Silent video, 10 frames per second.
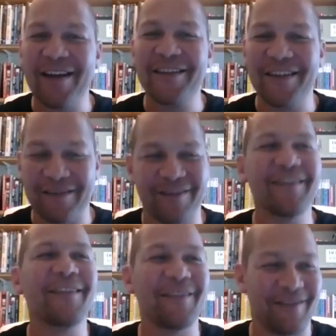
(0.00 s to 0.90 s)
just
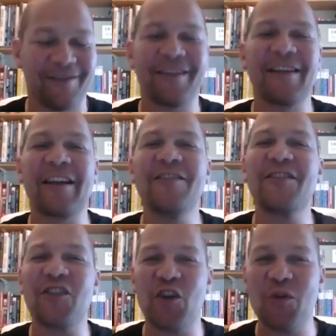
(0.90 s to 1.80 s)

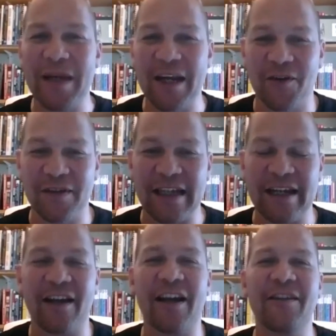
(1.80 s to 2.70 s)
consuming
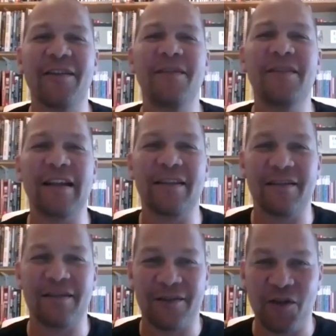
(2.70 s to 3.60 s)
content. I use it
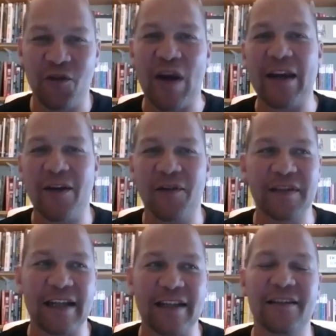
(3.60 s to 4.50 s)
to create
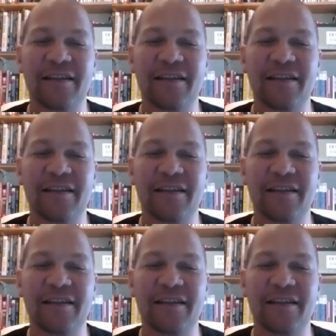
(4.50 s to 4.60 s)
content.